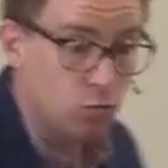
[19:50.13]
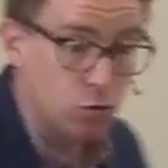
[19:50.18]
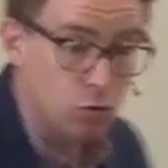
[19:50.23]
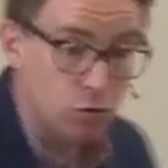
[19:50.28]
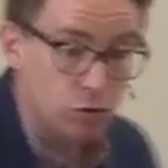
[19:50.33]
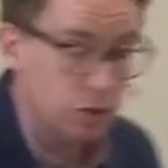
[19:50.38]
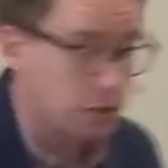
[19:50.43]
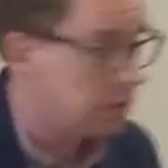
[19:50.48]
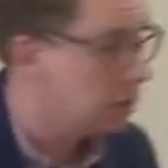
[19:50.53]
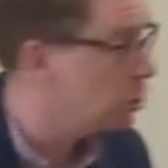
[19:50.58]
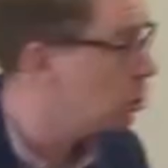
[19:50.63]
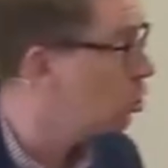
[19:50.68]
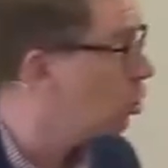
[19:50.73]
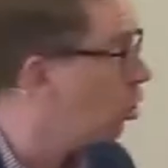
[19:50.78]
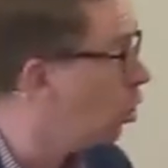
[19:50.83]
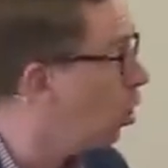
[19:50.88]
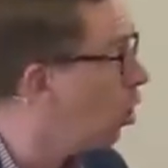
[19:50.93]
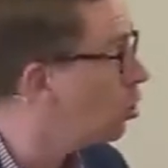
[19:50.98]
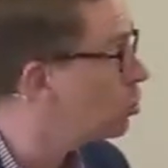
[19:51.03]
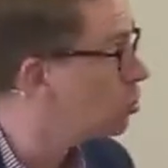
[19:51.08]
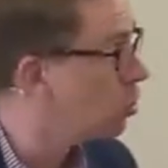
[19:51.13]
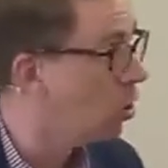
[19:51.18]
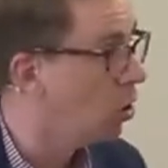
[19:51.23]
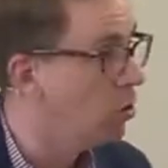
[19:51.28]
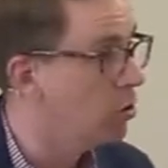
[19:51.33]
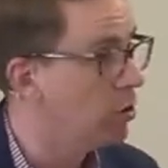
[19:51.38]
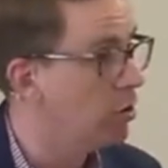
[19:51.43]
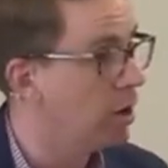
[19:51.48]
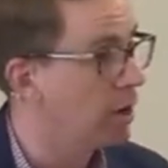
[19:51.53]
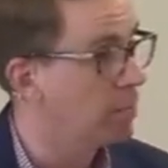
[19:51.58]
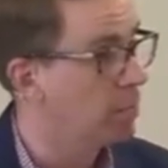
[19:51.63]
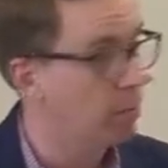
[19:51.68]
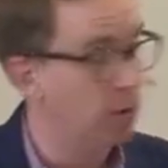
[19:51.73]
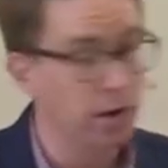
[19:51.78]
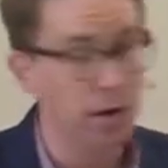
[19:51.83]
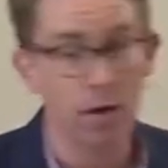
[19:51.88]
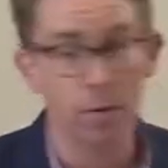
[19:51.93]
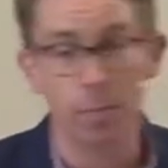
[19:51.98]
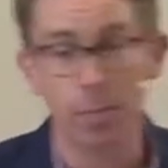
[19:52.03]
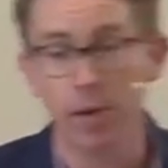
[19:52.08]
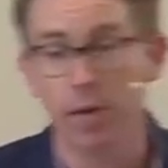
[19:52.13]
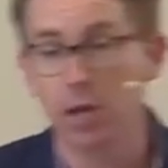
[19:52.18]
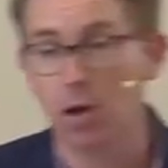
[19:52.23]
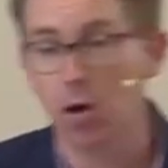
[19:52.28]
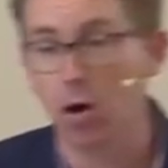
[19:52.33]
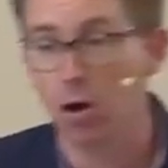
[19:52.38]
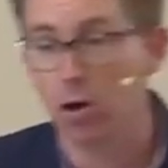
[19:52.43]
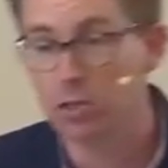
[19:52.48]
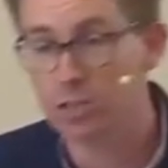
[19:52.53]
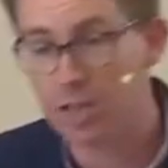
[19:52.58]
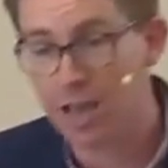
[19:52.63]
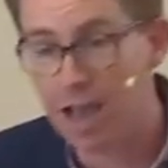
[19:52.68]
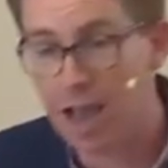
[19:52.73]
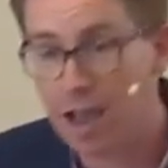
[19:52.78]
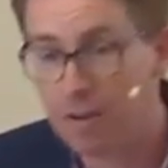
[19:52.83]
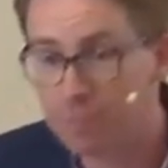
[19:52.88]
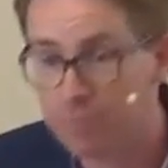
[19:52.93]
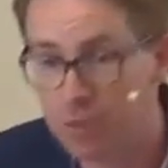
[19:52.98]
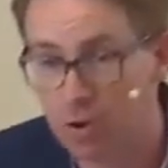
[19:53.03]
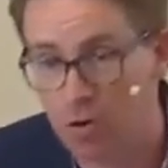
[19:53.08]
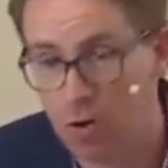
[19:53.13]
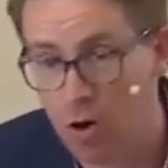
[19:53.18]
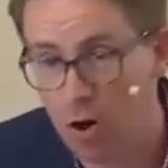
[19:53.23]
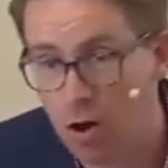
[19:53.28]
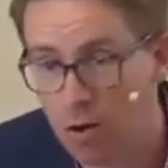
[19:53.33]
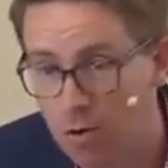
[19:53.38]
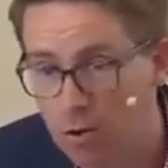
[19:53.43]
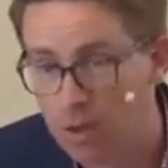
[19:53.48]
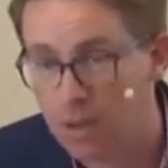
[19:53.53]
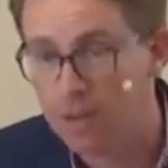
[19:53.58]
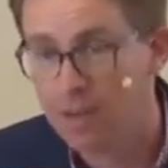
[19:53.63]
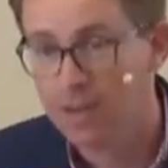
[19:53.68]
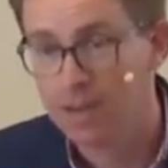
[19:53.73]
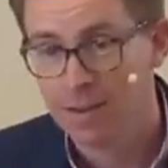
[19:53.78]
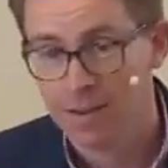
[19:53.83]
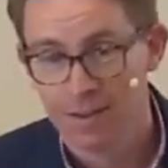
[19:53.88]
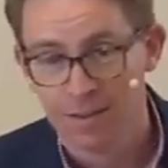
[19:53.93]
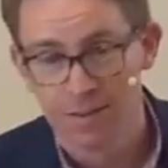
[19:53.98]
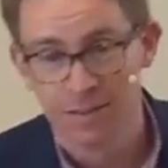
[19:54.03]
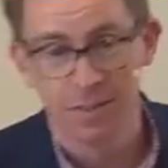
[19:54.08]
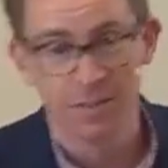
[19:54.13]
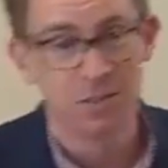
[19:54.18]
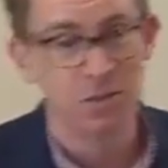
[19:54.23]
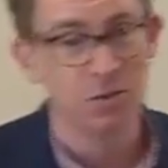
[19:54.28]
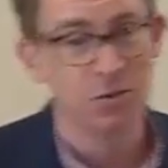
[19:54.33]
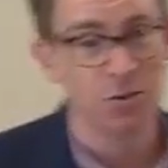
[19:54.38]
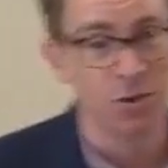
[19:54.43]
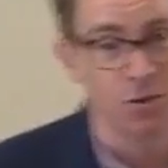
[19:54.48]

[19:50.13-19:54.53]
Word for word: rooted, God honoring prayer? Because, after all, did